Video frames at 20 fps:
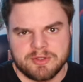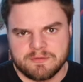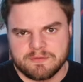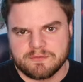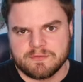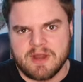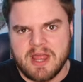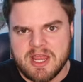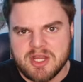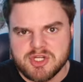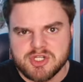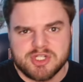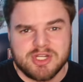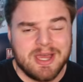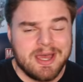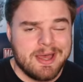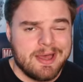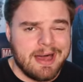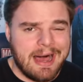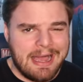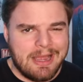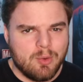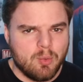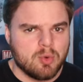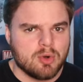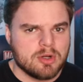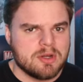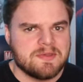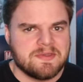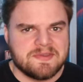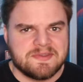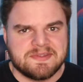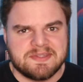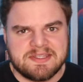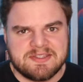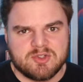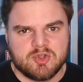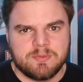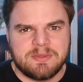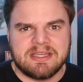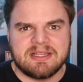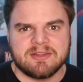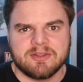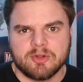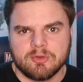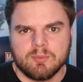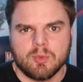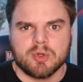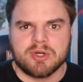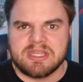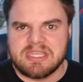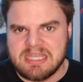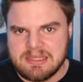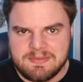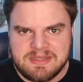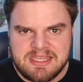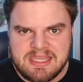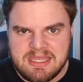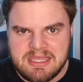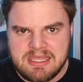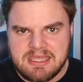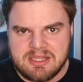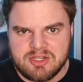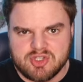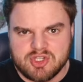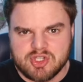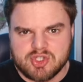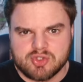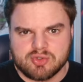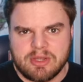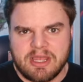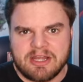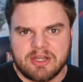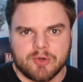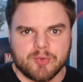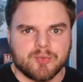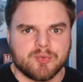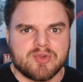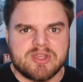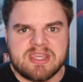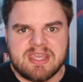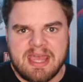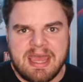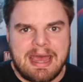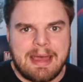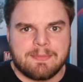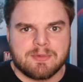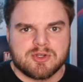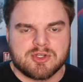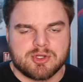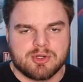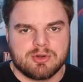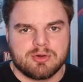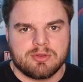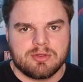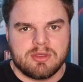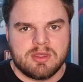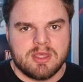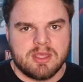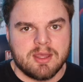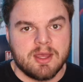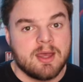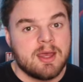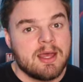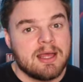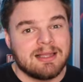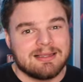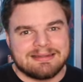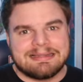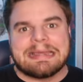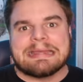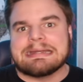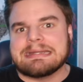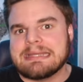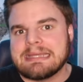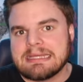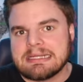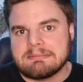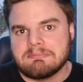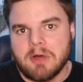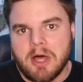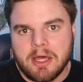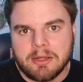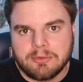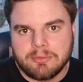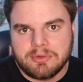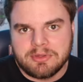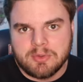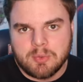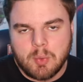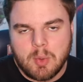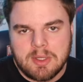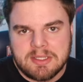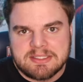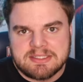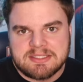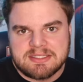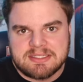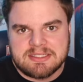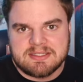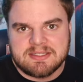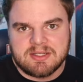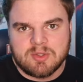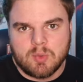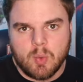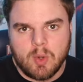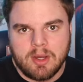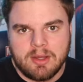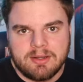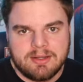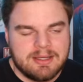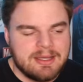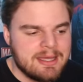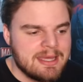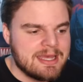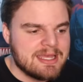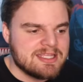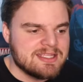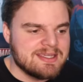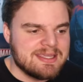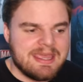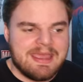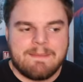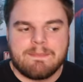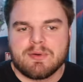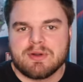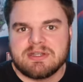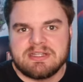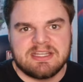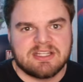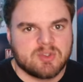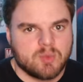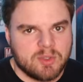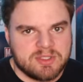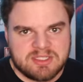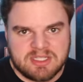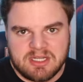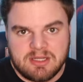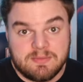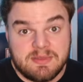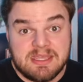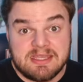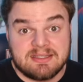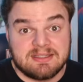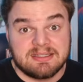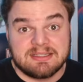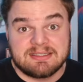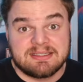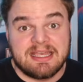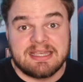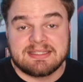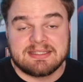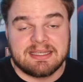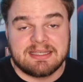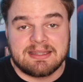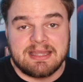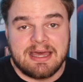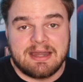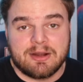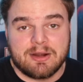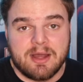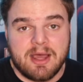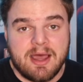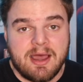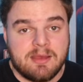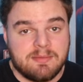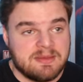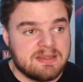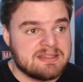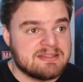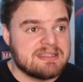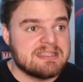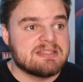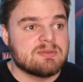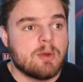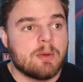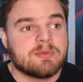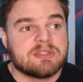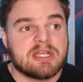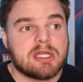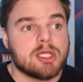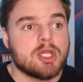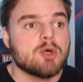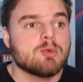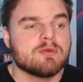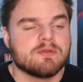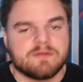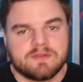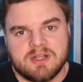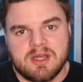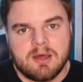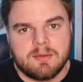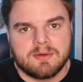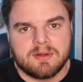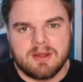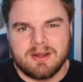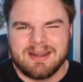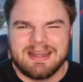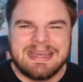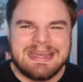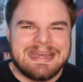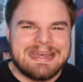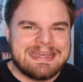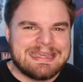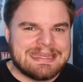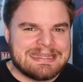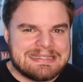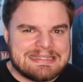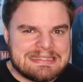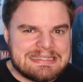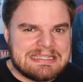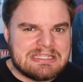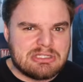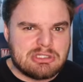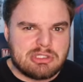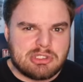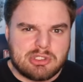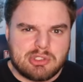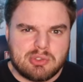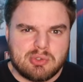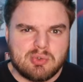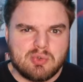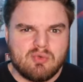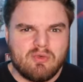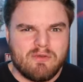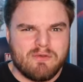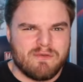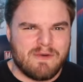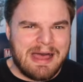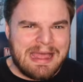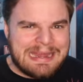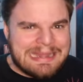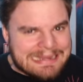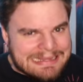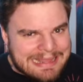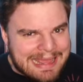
and fresh? I worry this season will be a little more gimmicky and just trying to recapture the lightning in a bottle that was Season 1. You can't predict what's going to be a success like that or not. I mean, Season 1 was a global phenomenon. Can Season 2 find